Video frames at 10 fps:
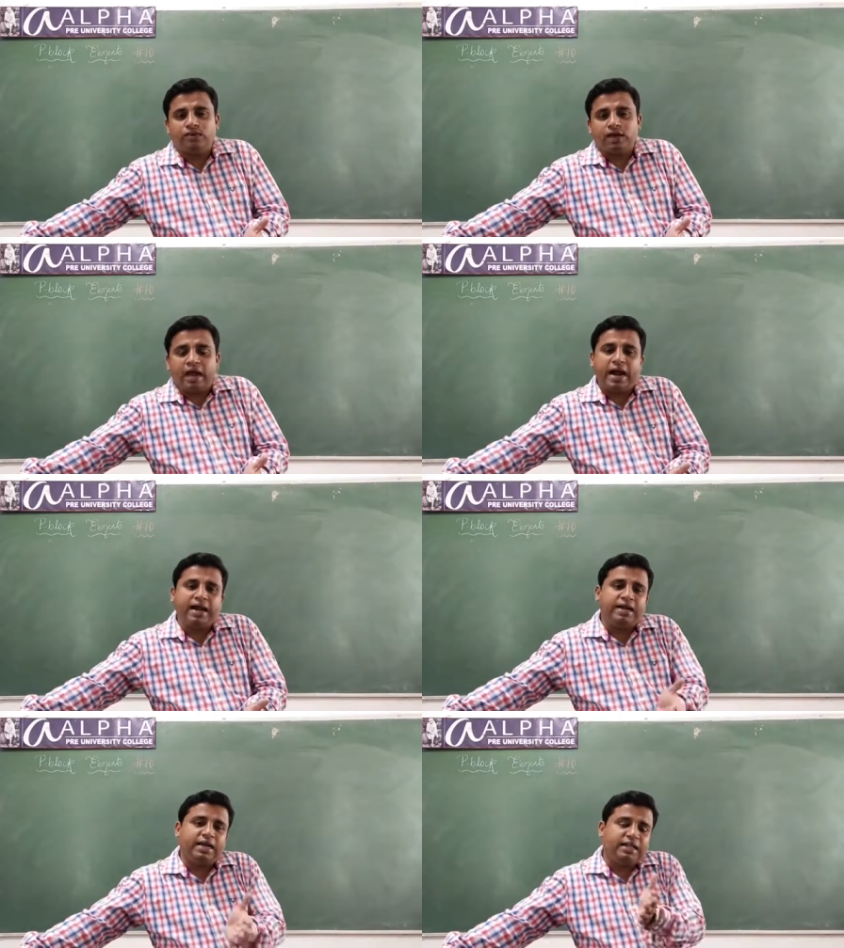
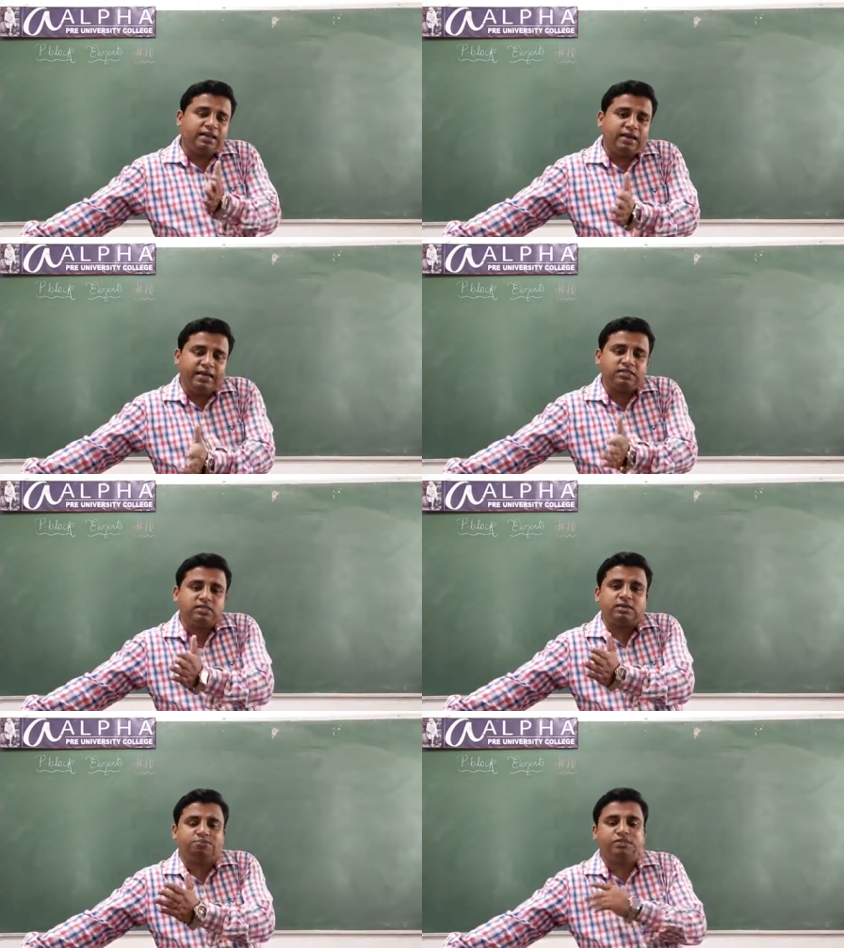and in the next
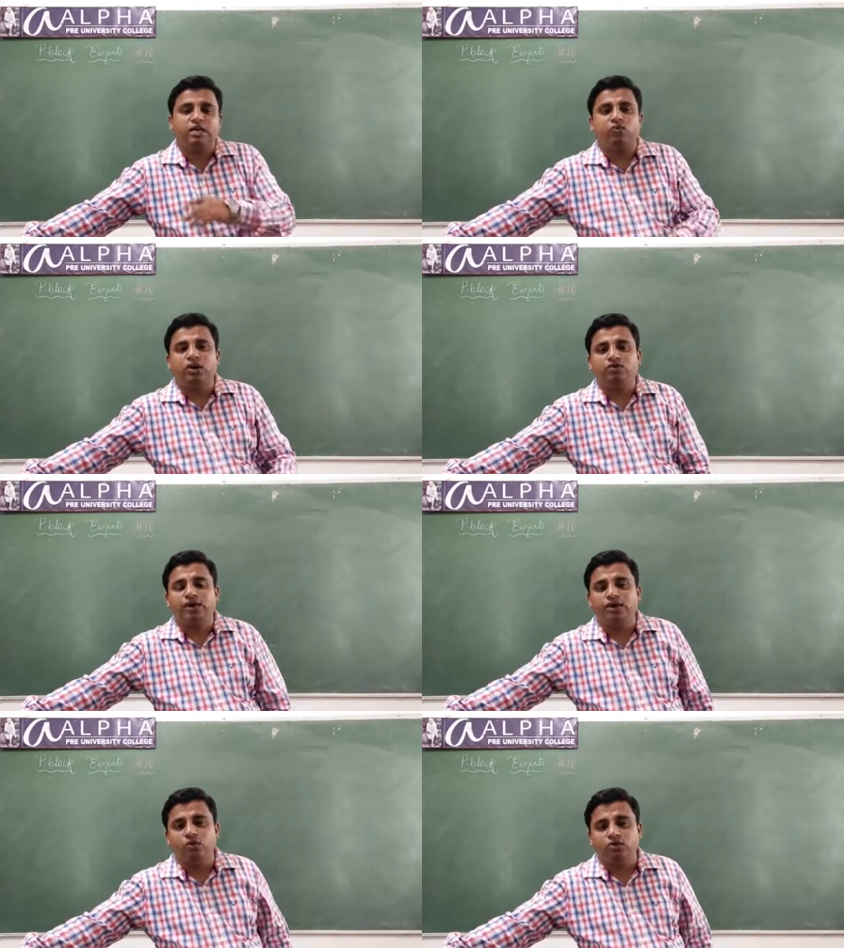subsequent
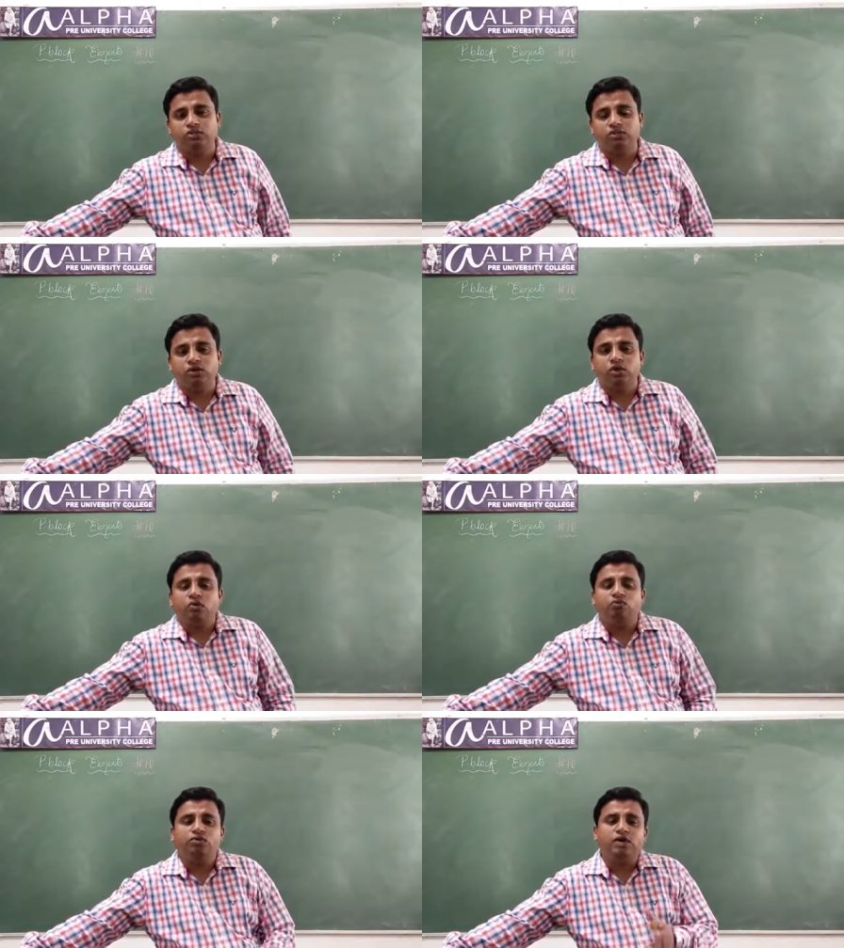videos,
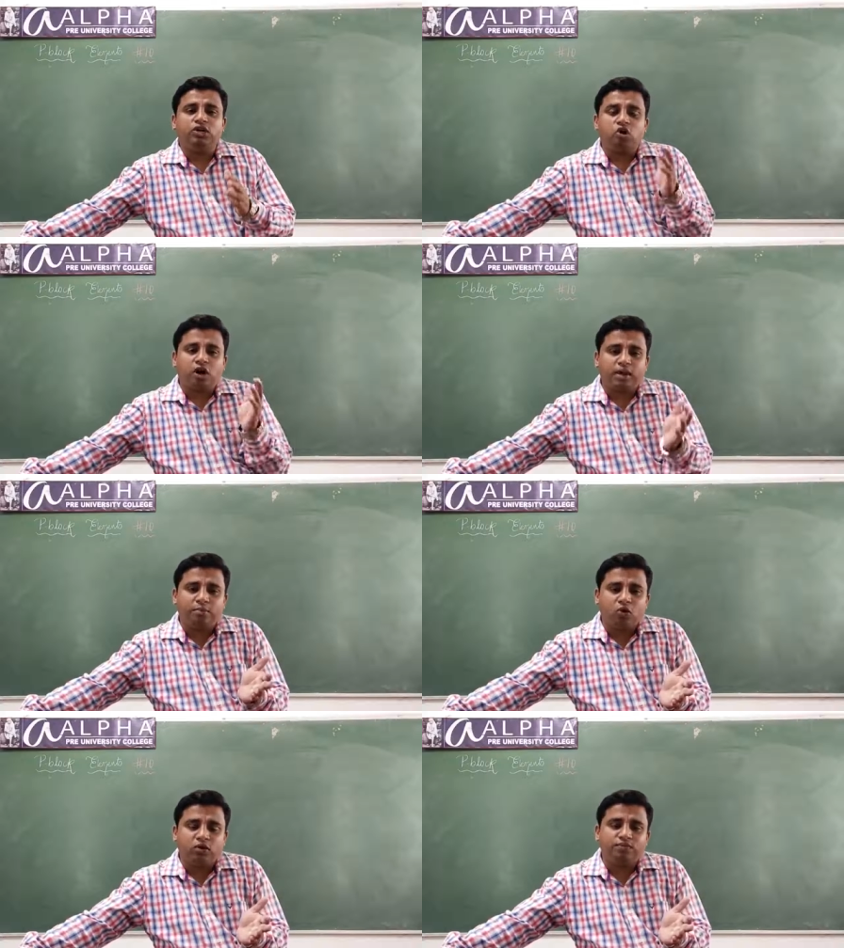we will talk
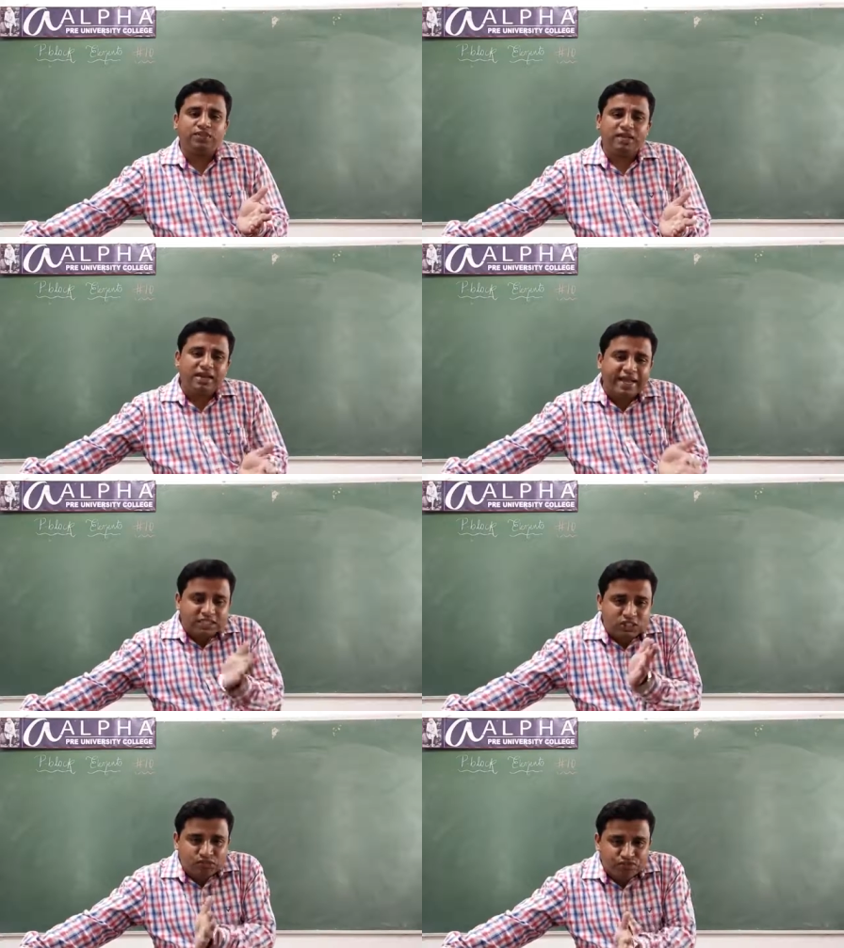about the
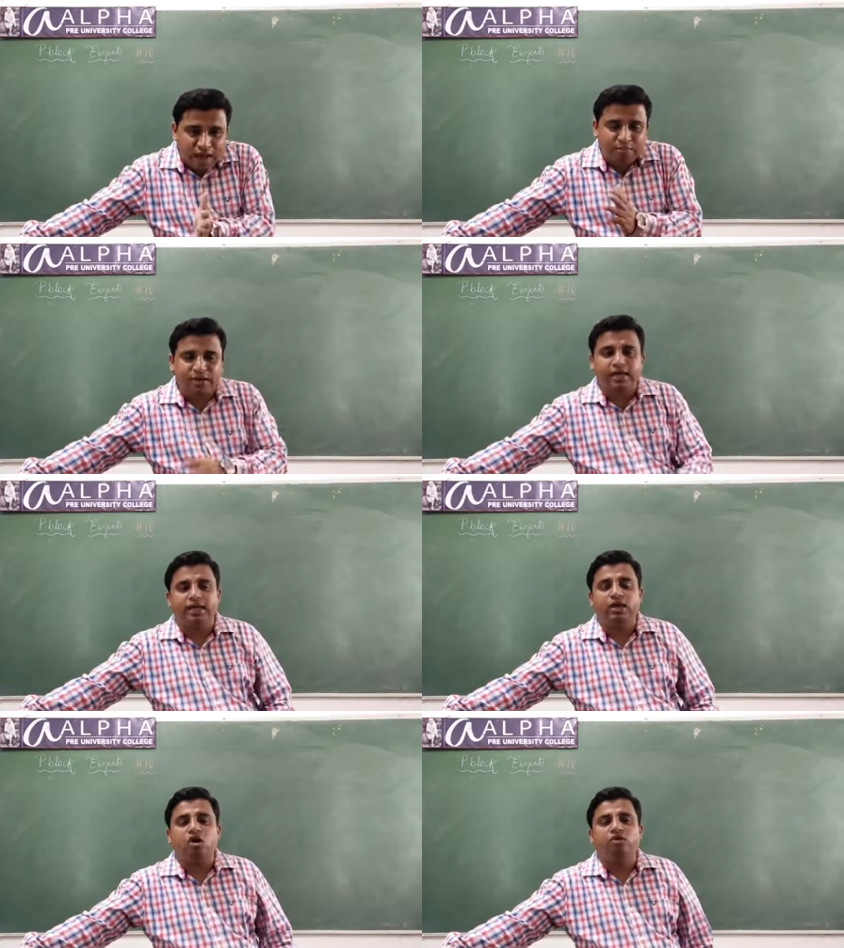next family
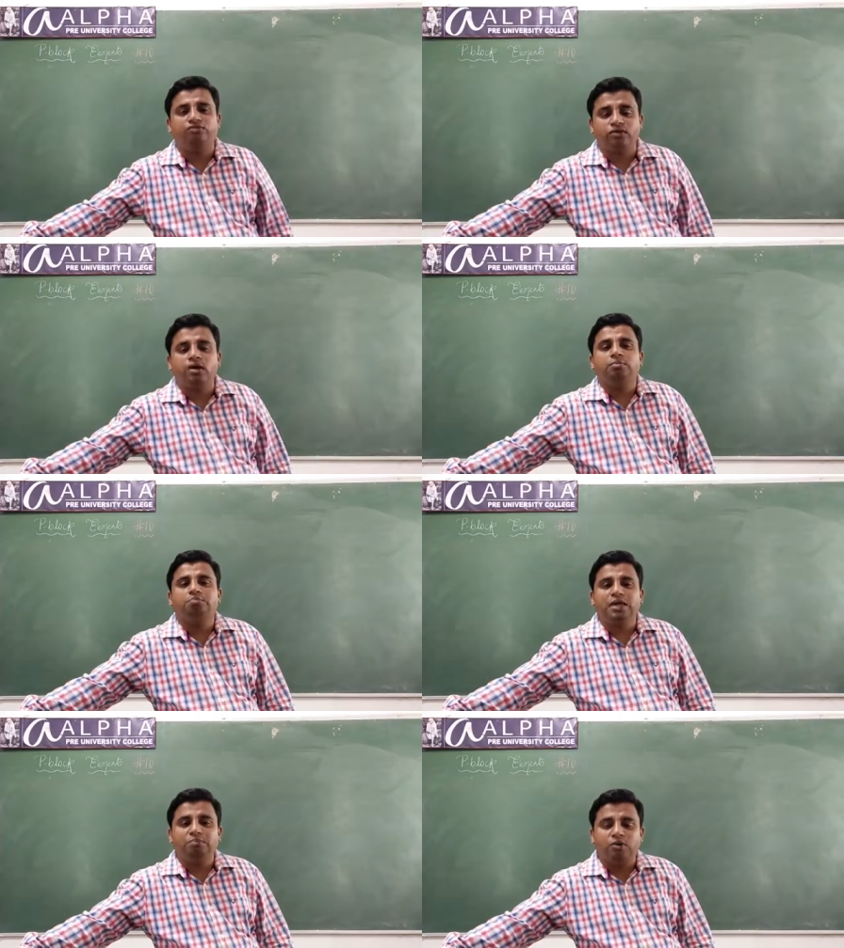of
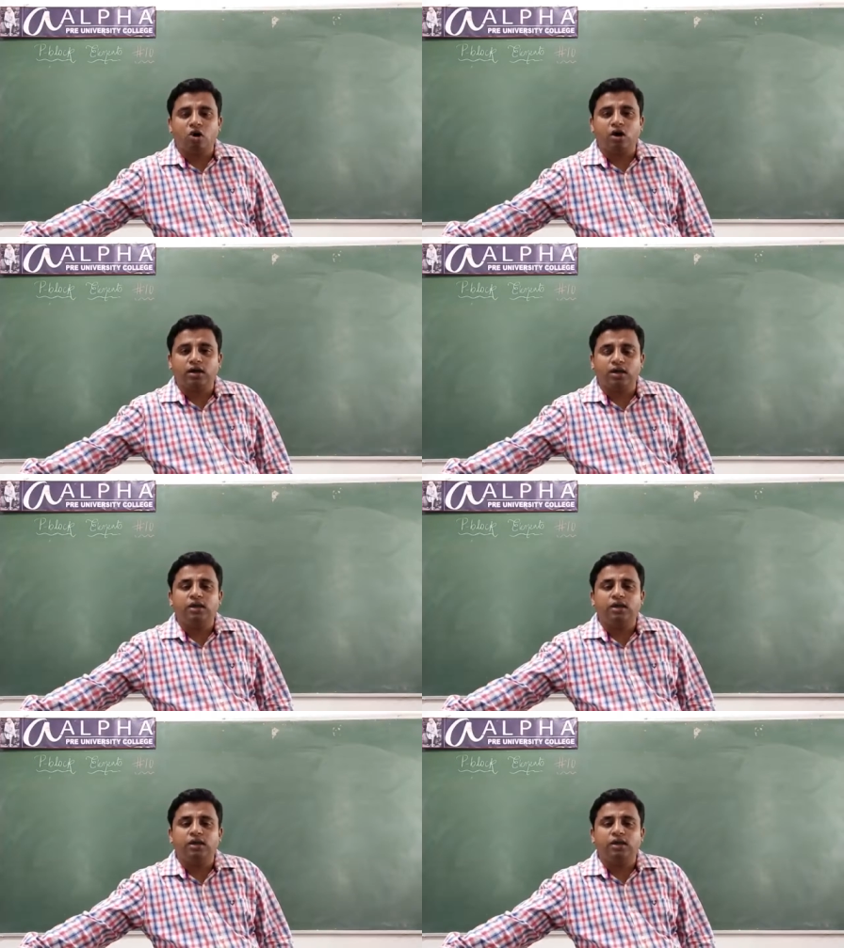P block,